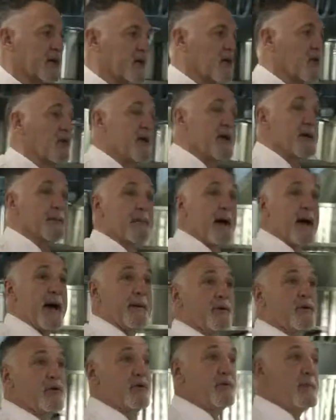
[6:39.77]
Korean
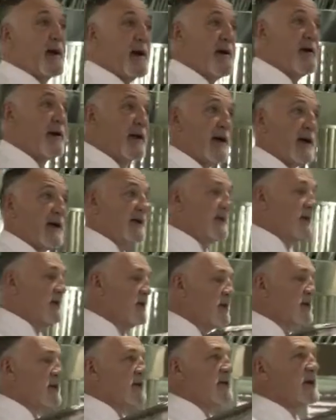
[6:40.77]
barbecue marinade,
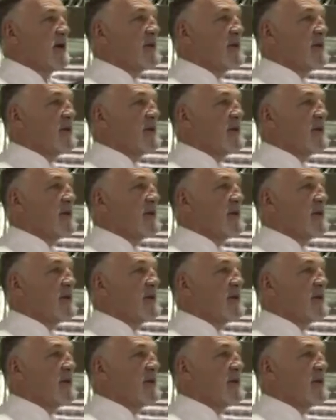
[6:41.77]
you